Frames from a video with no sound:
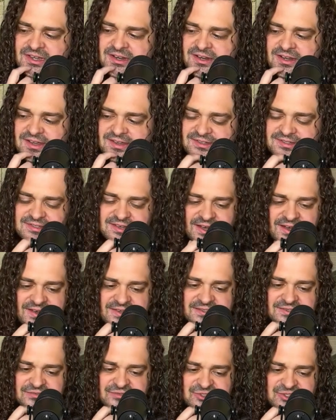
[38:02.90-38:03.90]
as
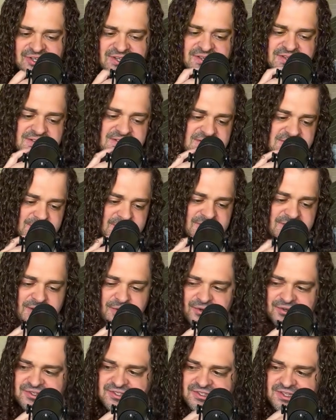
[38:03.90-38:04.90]
signs of genius, but they
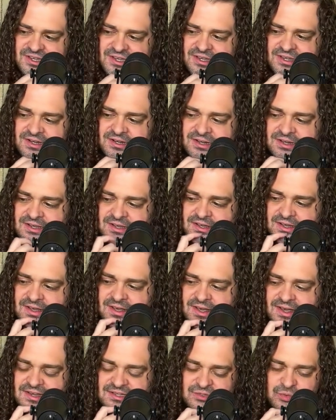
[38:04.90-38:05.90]
were seen
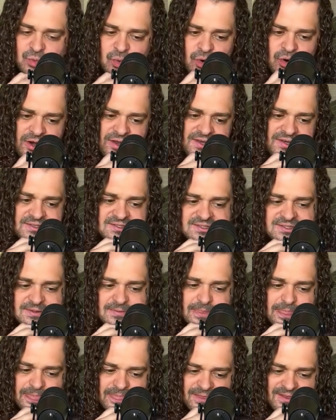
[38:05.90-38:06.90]
as warnings,
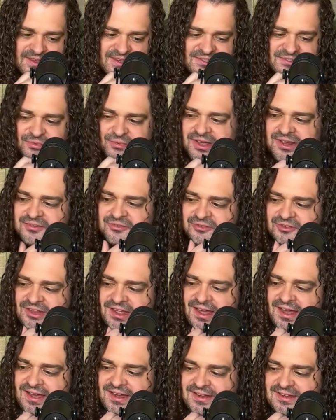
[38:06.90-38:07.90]
as red
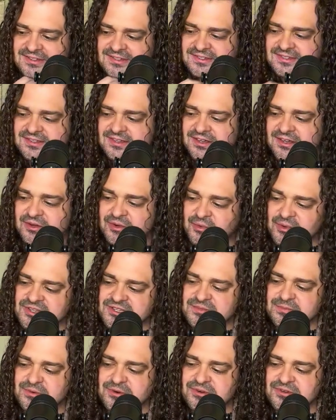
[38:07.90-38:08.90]
flags,
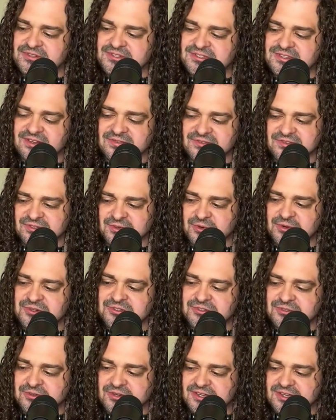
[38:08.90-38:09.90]
whispers of
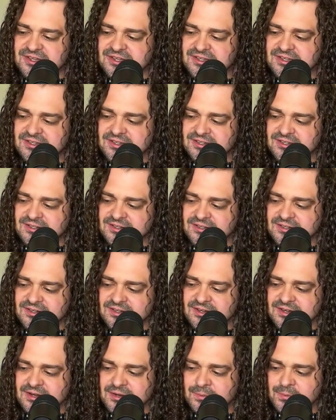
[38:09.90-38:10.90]
sorcery.
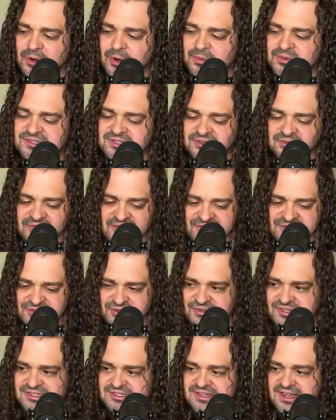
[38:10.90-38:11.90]
Pope
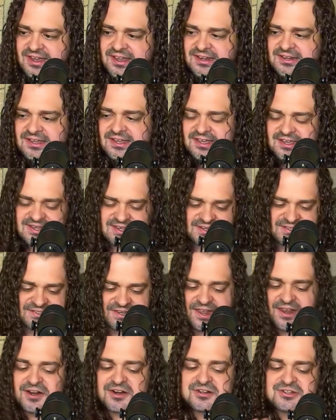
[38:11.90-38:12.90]
Sylvester II, he
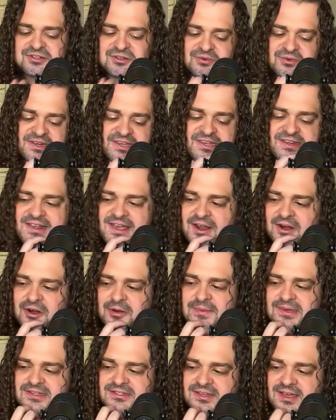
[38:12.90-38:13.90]
dared to read
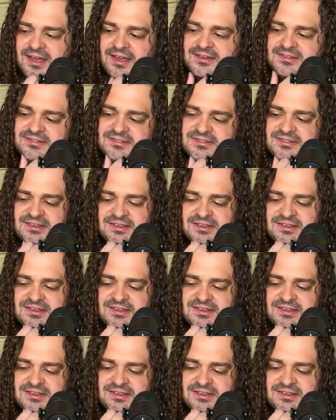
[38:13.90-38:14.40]
Arabic texts,